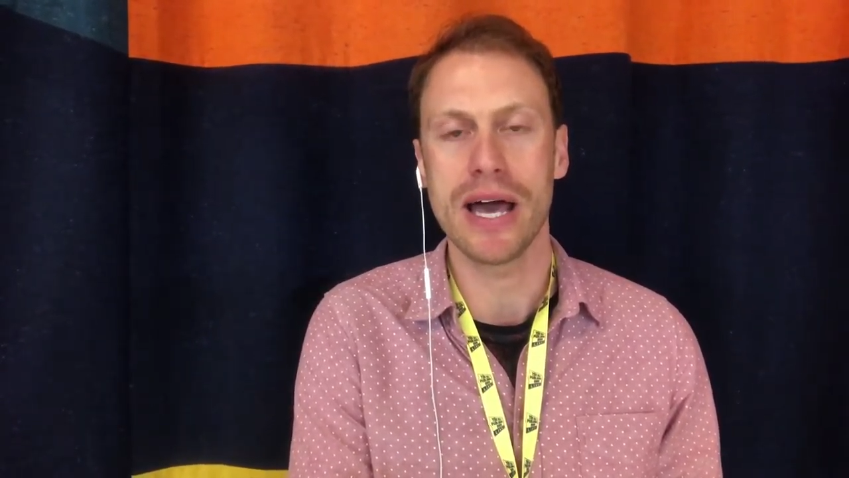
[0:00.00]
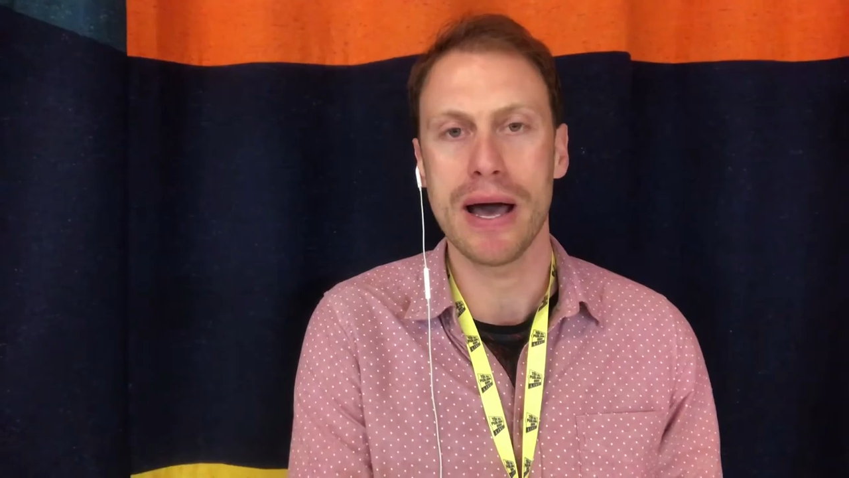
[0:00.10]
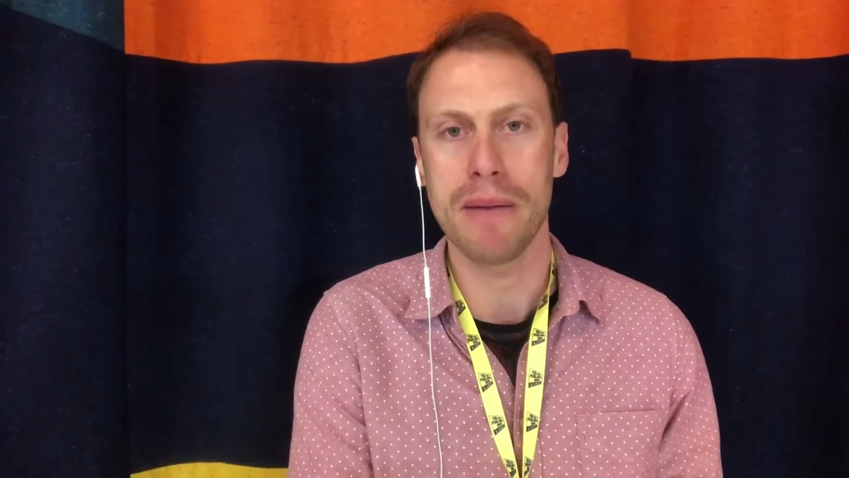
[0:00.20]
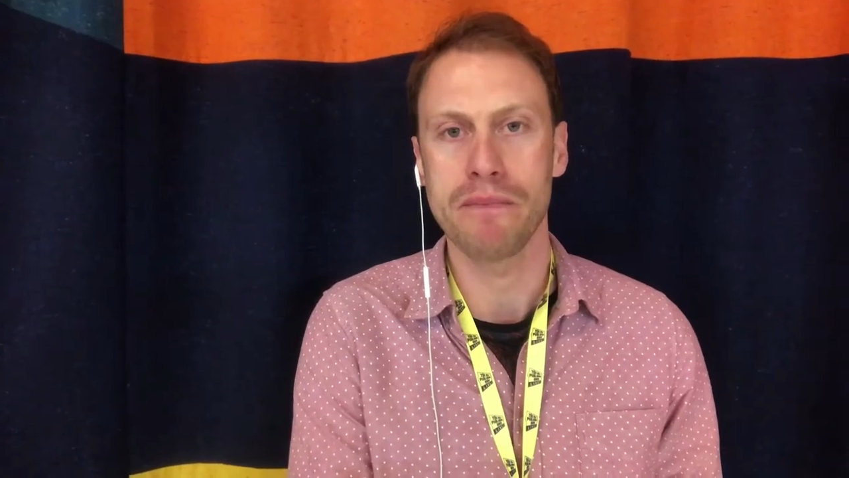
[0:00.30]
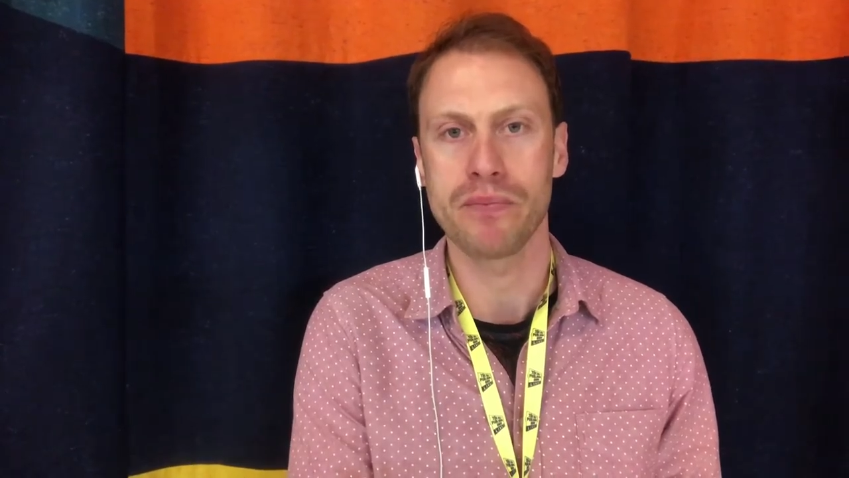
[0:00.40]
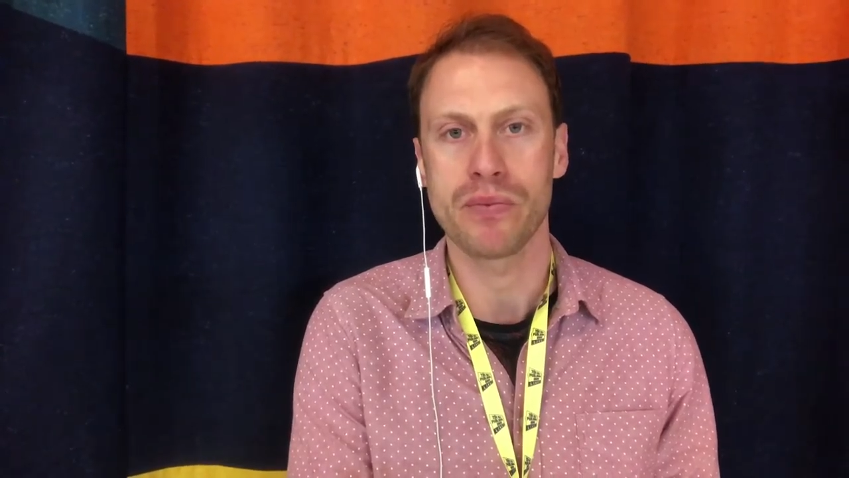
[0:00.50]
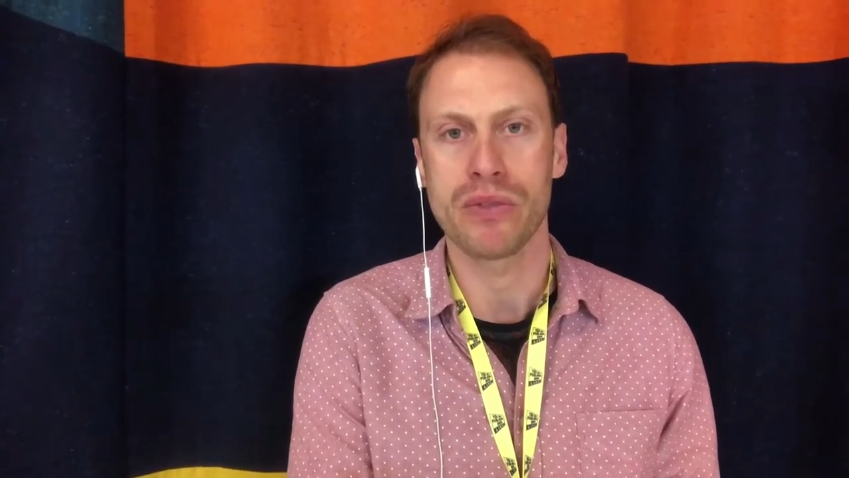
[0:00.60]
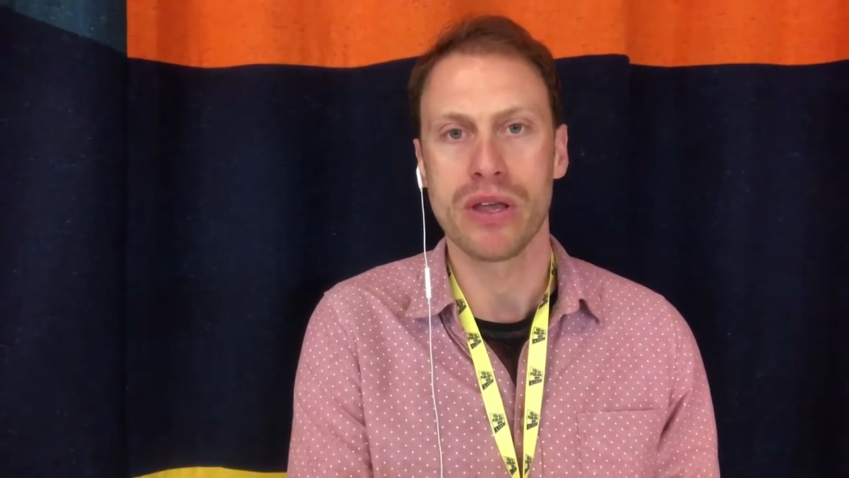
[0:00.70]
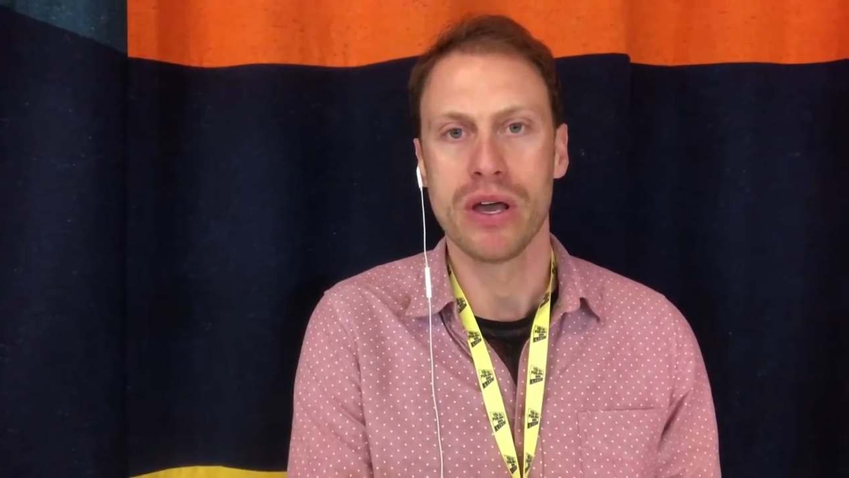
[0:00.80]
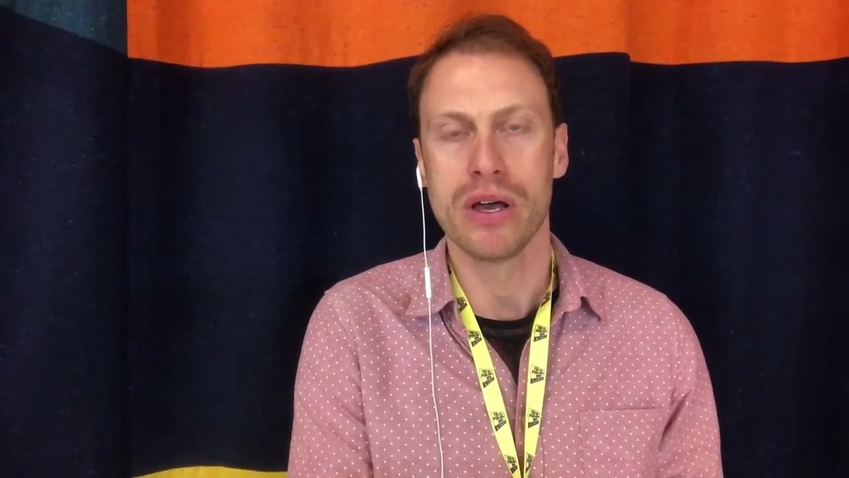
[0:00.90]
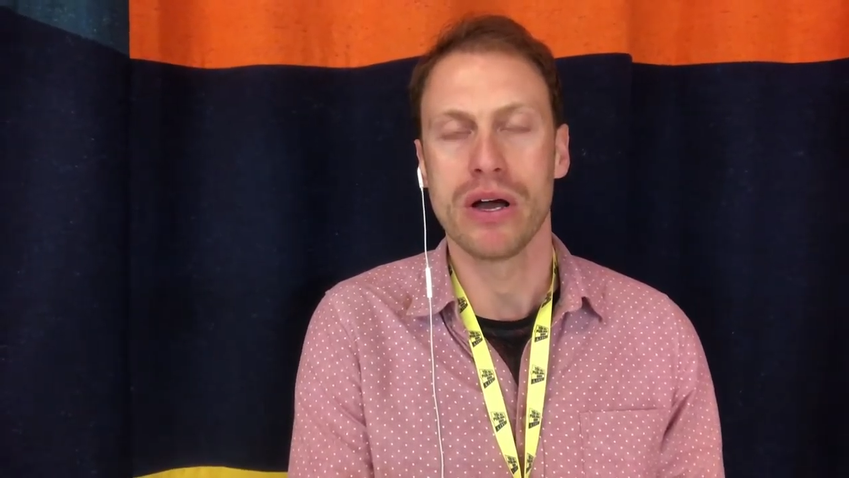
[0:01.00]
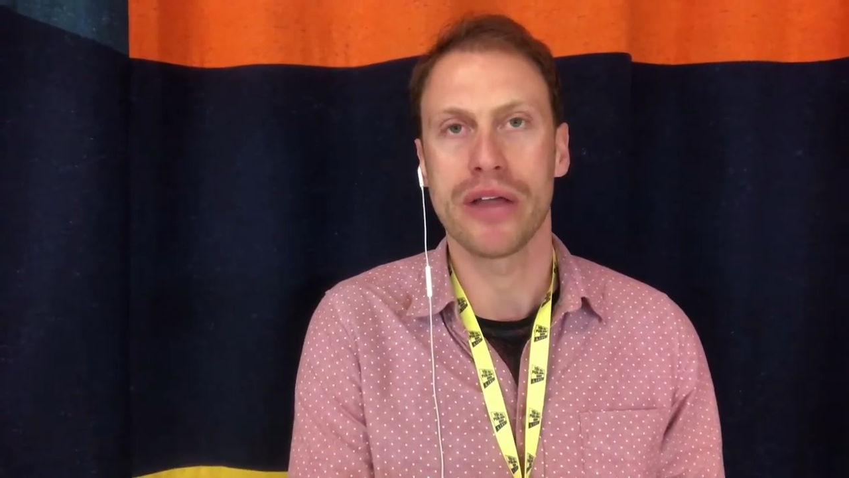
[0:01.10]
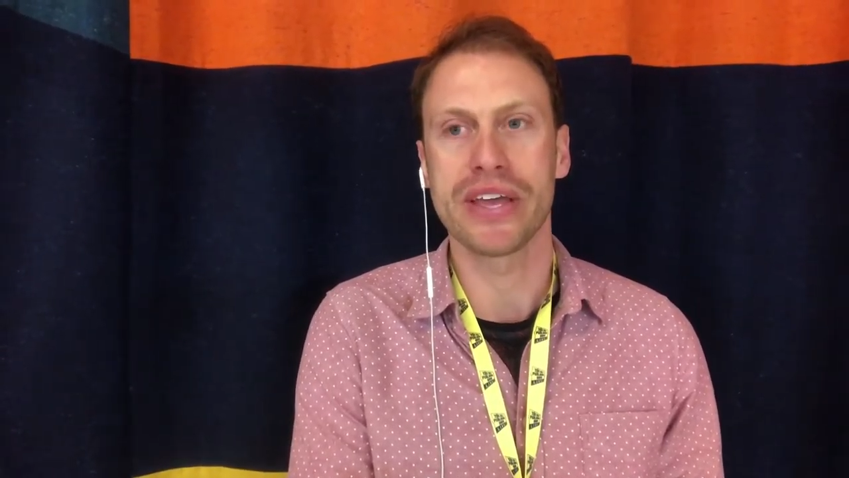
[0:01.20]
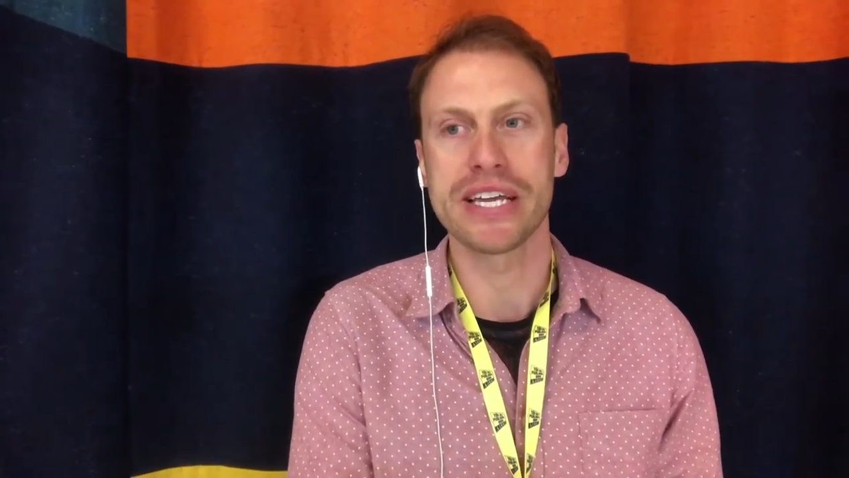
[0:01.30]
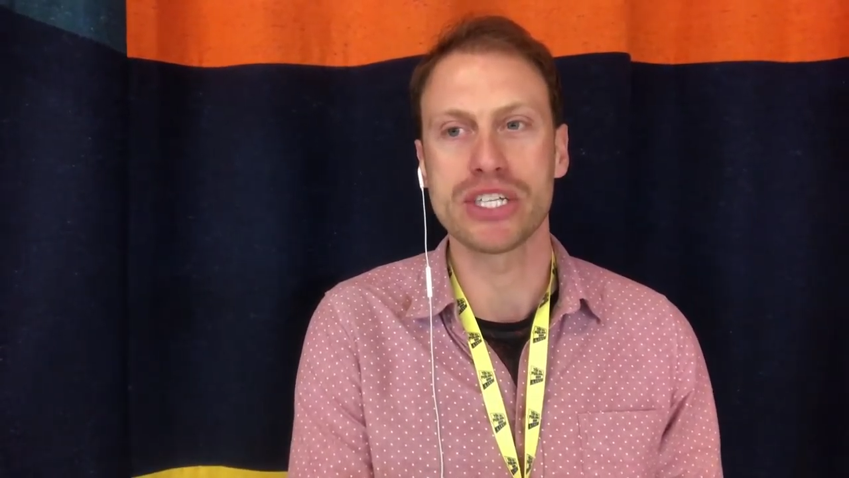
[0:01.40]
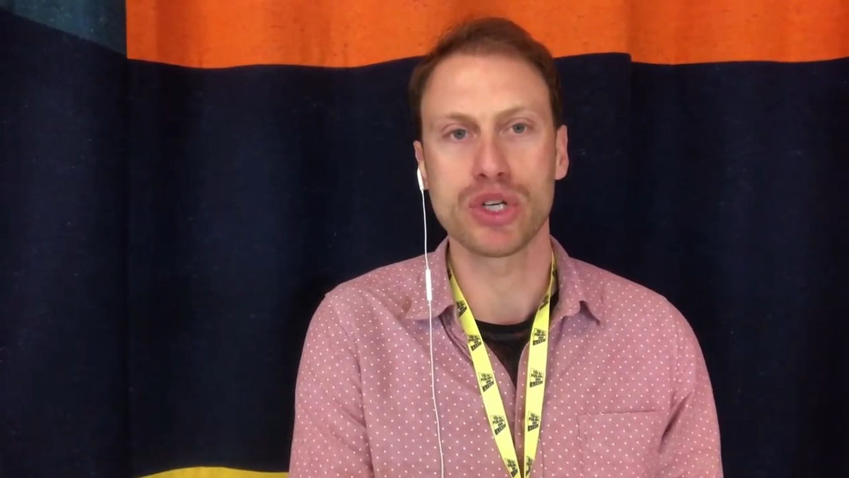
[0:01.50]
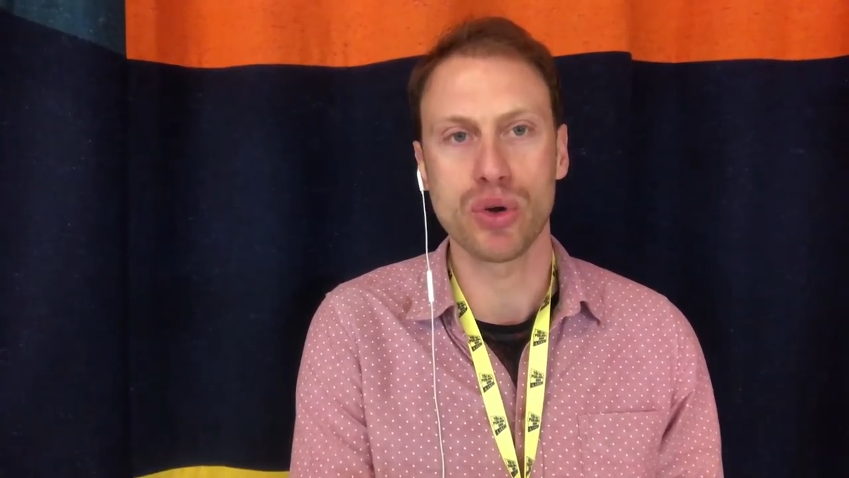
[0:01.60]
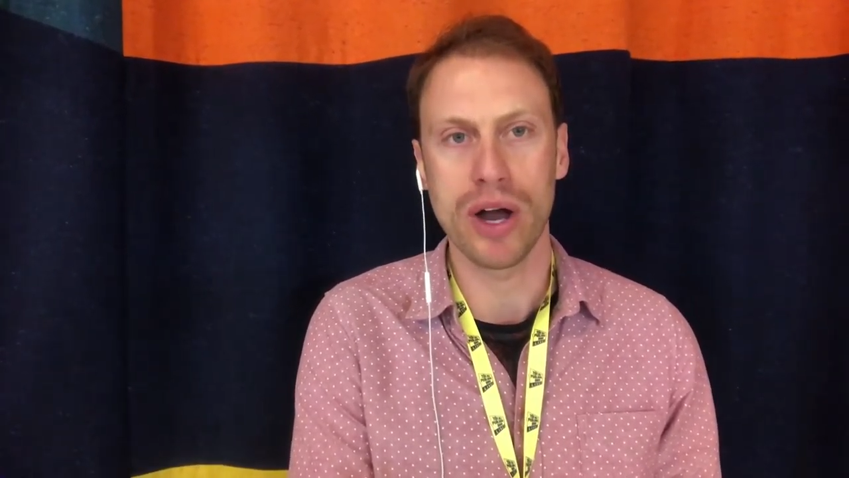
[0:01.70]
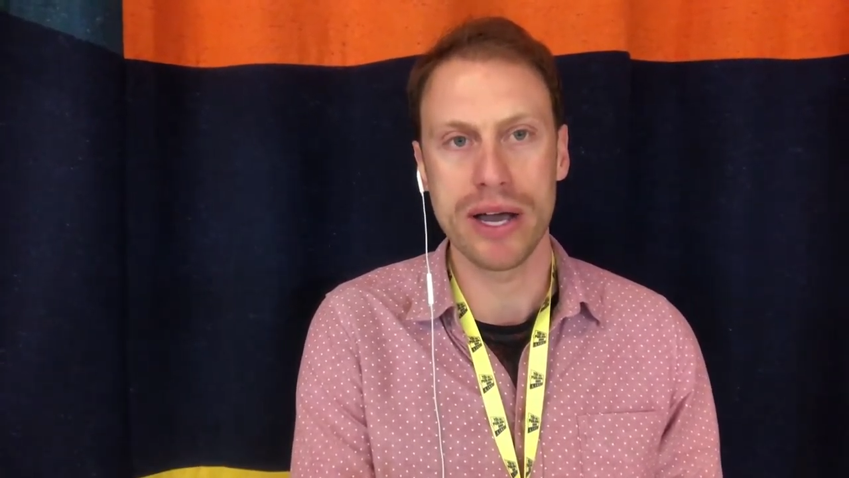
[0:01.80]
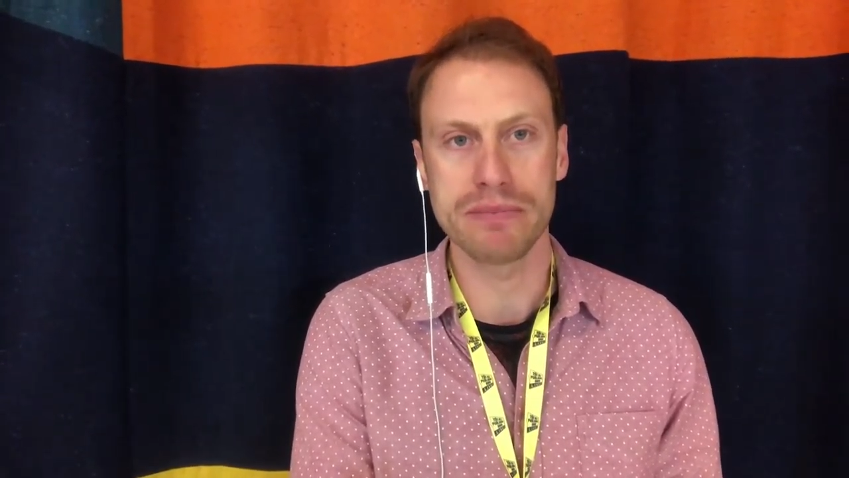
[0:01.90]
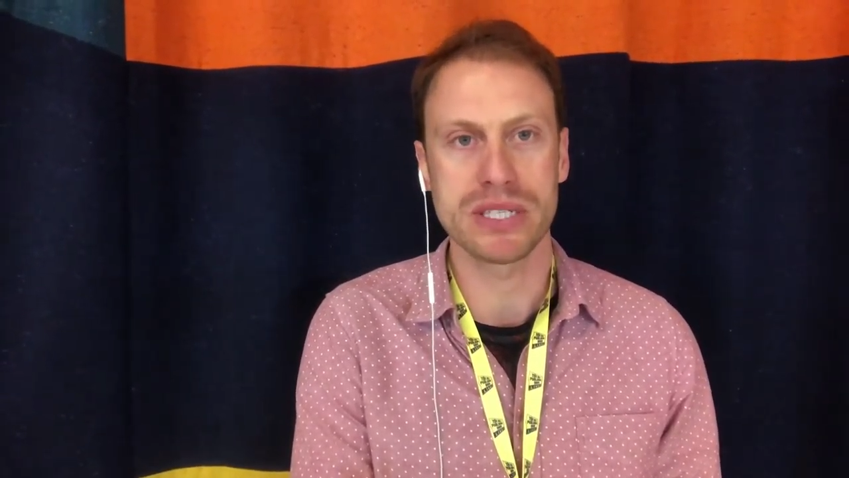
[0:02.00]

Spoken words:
I think it's crime